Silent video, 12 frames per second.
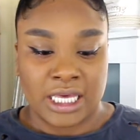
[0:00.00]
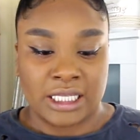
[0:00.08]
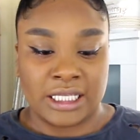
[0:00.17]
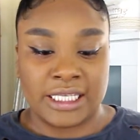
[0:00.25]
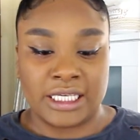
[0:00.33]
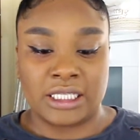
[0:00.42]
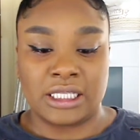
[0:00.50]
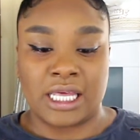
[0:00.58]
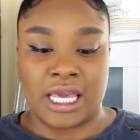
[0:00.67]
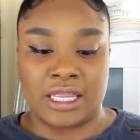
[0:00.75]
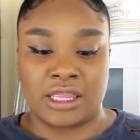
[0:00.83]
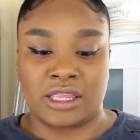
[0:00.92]
Legal
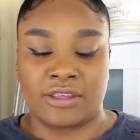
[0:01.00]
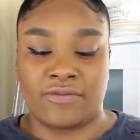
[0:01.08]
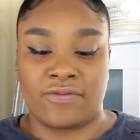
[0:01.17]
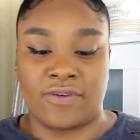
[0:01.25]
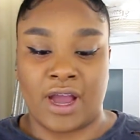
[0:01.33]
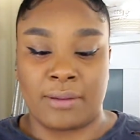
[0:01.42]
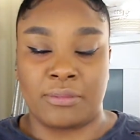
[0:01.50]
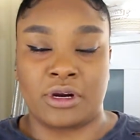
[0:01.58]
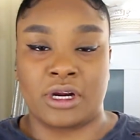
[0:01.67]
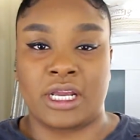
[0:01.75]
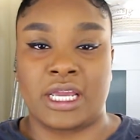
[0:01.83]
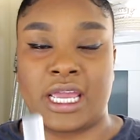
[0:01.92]
Length
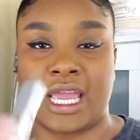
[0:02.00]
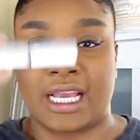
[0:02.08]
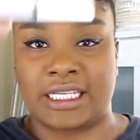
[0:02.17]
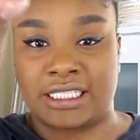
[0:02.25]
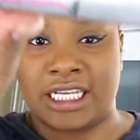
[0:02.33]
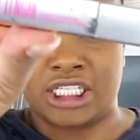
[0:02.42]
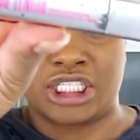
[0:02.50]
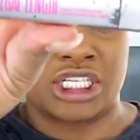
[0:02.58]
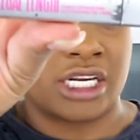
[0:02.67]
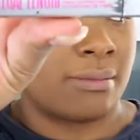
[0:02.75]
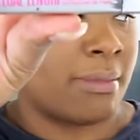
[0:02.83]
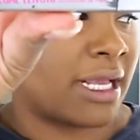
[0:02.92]
Fiber
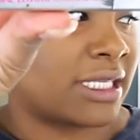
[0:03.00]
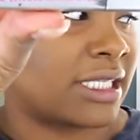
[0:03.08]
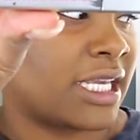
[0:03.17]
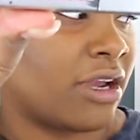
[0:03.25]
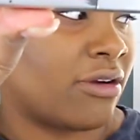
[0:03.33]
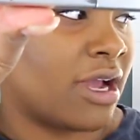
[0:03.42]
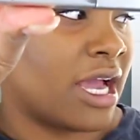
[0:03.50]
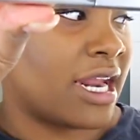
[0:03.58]
Extension Mascara,